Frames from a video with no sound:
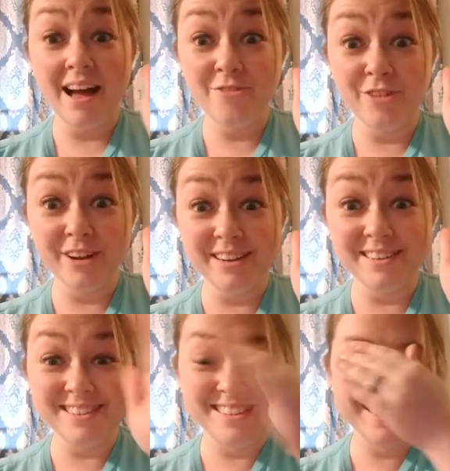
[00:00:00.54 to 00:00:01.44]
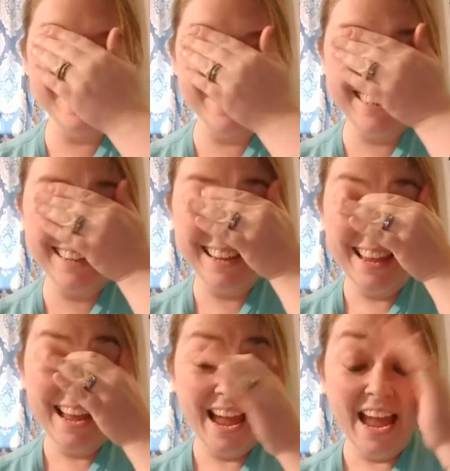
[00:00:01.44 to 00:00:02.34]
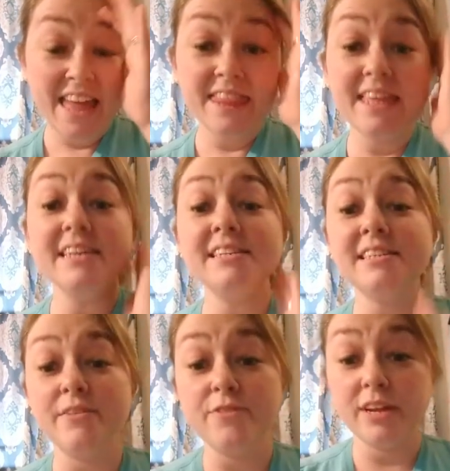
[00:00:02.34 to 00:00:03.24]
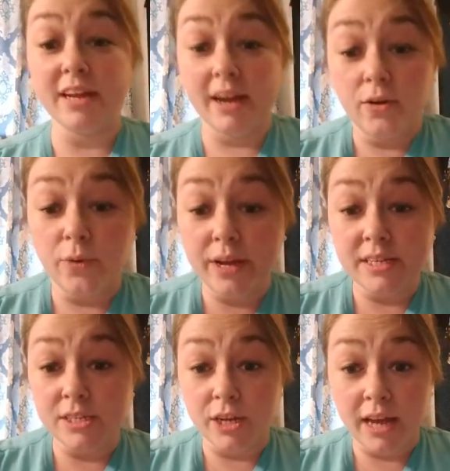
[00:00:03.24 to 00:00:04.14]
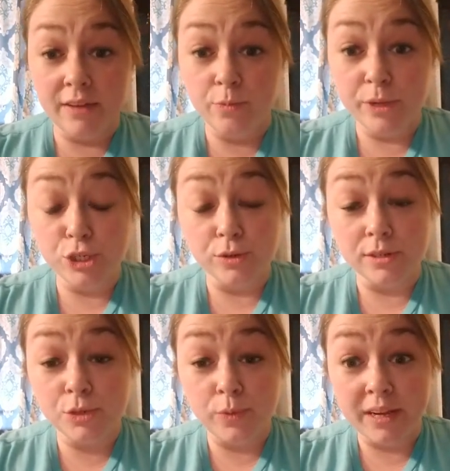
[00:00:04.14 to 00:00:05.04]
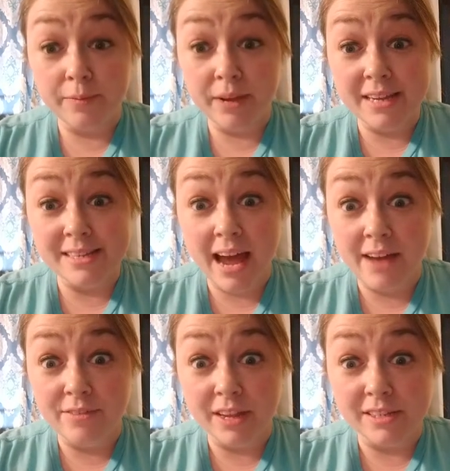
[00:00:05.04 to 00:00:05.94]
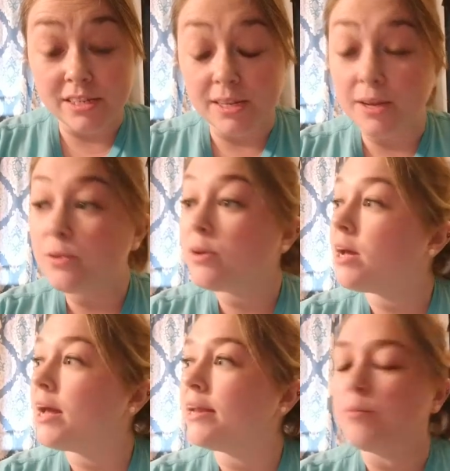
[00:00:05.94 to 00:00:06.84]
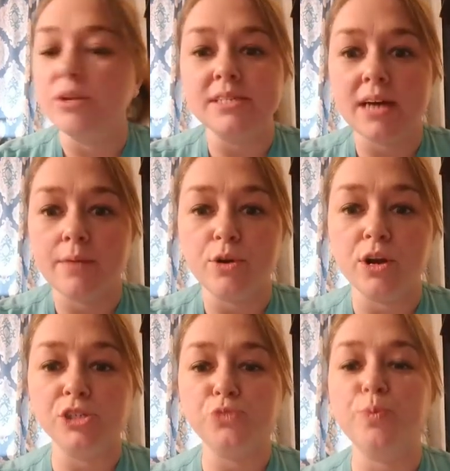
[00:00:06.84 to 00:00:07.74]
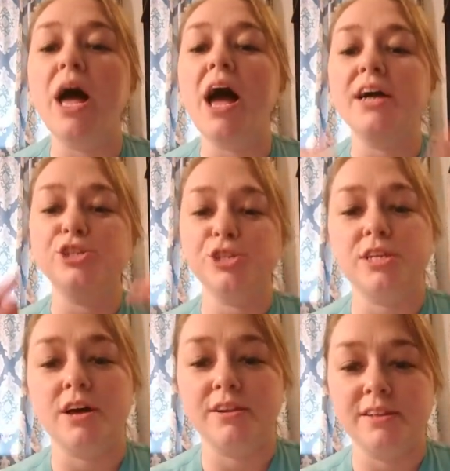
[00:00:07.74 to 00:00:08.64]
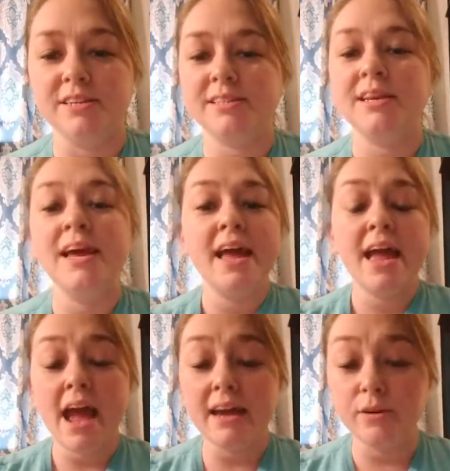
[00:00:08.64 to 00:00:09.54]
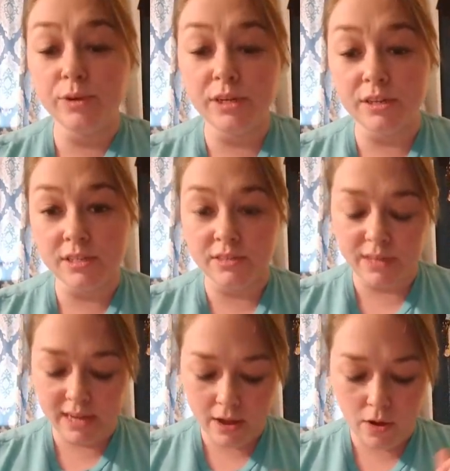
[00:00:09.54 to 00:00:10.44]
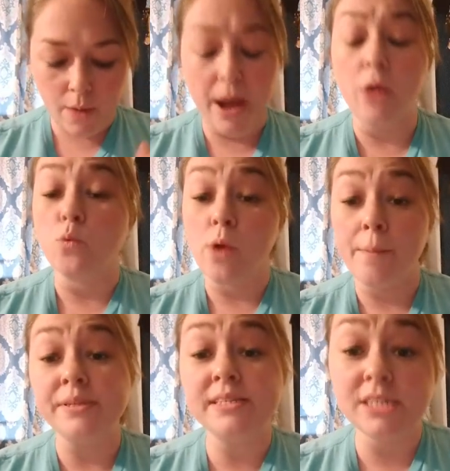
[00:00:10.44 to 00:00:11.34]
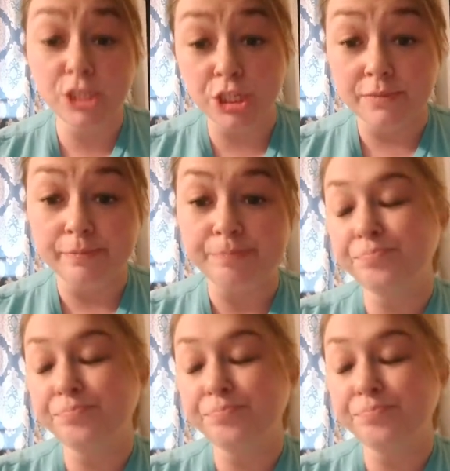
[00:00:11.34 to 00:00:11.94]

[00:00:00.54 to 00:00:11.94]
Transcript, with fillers: Hi friends! This video is going to have to be short and sweet because I have things to do and I'm in a time crunch. But I just thought of this and I wanted to do this video about repetition.